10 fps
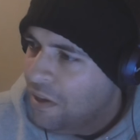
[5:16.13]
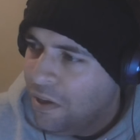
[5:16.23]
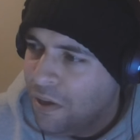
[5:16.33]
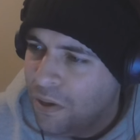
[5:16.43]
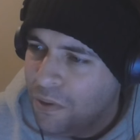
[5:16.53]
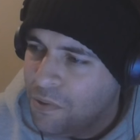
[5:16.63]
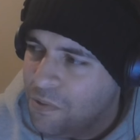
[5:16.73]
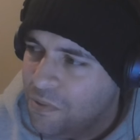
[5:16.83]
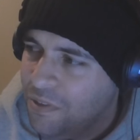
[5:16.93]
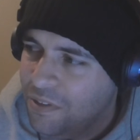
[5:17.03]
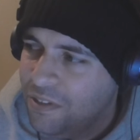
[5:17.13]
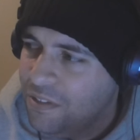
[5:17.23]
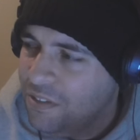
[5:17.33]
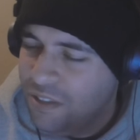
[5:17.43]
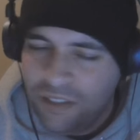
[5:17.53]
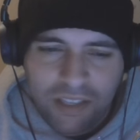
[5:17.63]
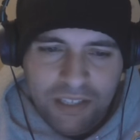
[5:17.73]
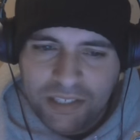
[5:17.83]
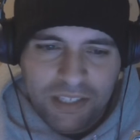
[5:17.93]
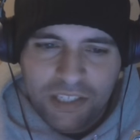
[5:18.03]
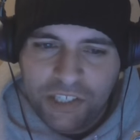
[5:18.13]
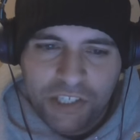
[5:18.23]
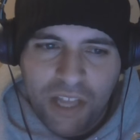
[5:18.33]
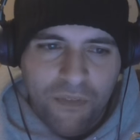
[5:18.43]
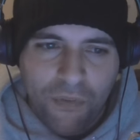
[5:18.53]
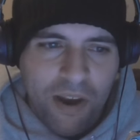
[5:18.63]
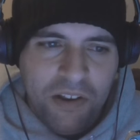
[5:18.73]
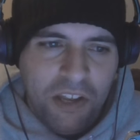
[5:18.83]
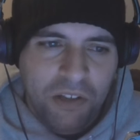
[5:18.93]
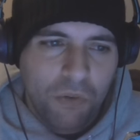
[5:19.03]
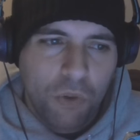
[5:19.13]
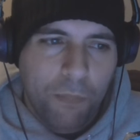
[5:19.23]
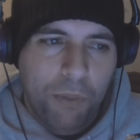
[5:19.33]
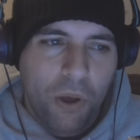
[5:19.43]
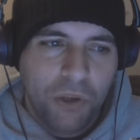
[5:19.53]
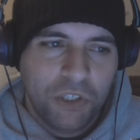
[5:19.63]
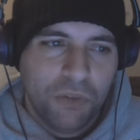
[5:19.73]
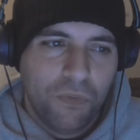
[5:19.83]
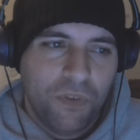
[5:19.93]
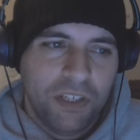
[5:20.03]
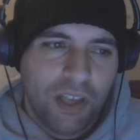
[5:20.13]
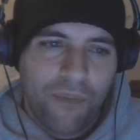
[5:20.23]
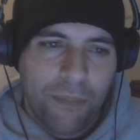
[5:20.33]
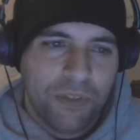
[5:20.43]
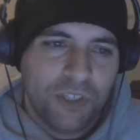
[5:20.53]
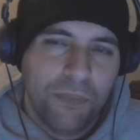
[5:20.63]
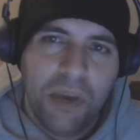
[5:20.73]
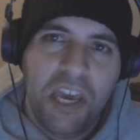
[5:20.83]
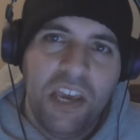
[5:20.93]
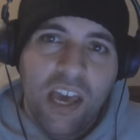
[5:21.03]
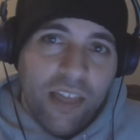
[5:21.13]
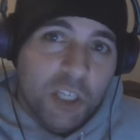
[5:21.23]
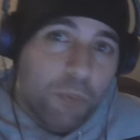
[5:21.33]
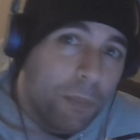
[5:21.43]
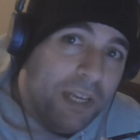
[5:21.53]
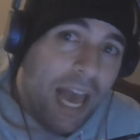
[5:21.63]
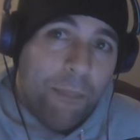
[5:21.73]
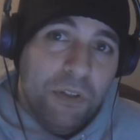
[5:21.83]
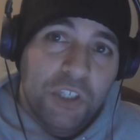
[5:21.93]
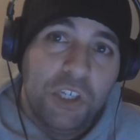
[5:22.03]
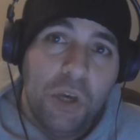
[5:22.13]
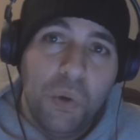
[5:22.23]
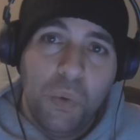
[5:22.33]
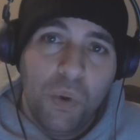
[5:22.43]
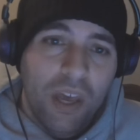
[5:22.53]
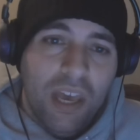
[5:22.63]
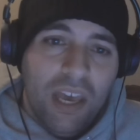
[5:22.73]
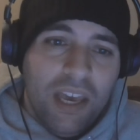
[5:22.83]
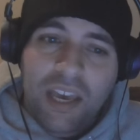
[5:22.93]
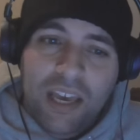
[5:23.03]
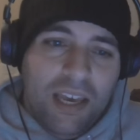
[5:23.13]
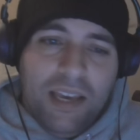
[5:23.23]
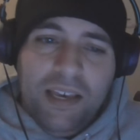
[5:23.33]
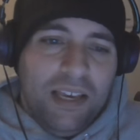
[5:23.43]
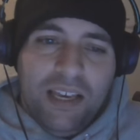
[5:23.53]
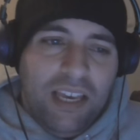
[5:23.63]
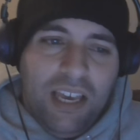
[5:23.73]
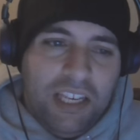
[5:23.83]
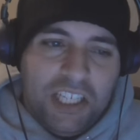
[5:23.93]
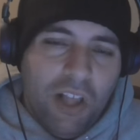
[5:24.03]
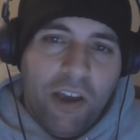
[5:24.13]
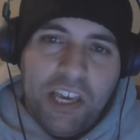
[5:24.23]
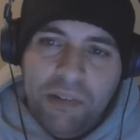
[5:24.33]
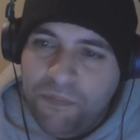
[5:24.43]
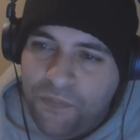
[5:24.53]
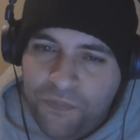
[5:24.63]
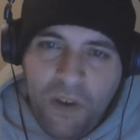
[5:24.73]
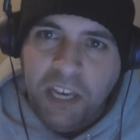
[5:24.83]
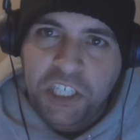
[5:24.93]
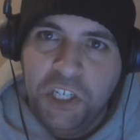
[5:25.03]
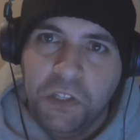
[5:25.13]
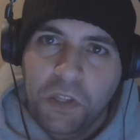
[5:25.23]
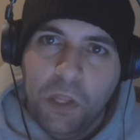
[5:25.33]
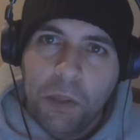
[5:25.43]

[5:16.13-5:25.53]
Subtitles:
It's just never ending, and all the personal things that have happened to me, that's probably happened to you. It's like an infection.